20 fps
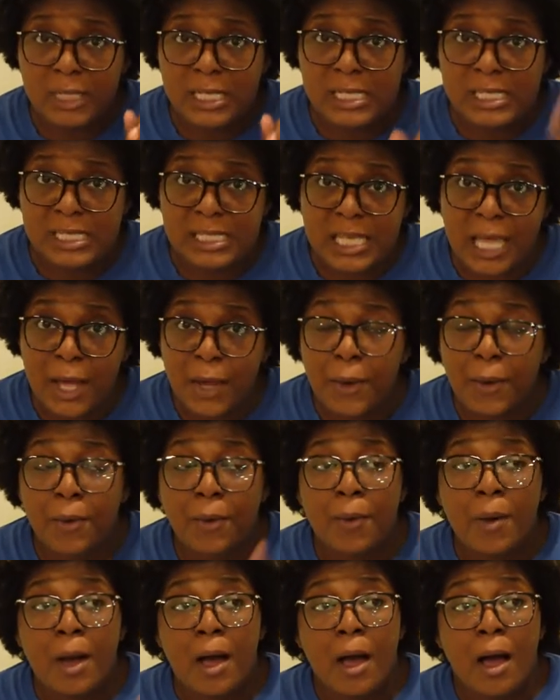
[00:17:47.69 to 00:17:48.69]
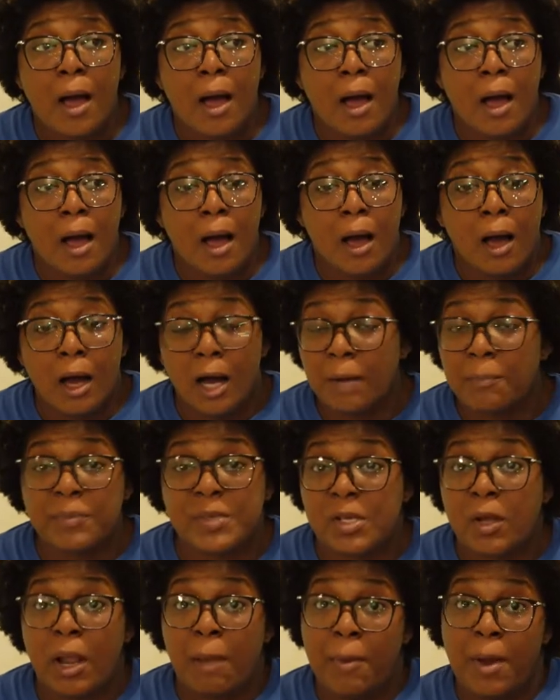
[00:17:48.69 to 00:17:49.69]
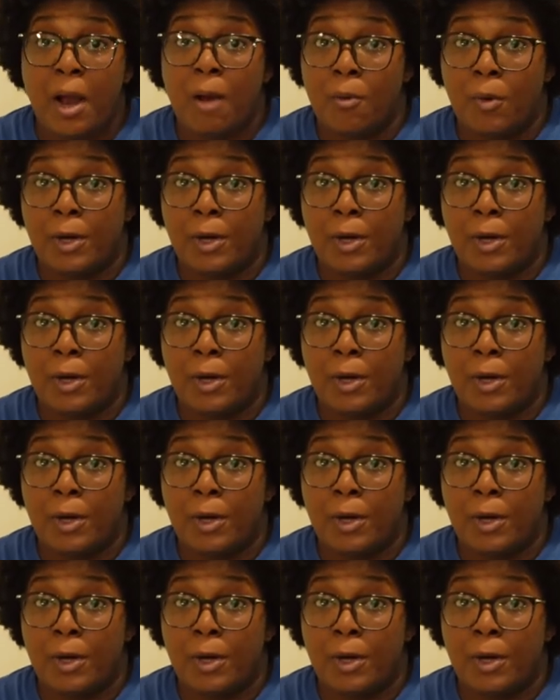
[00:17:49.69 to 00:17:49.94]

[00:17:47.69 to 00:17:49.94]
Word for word: So, um, so that part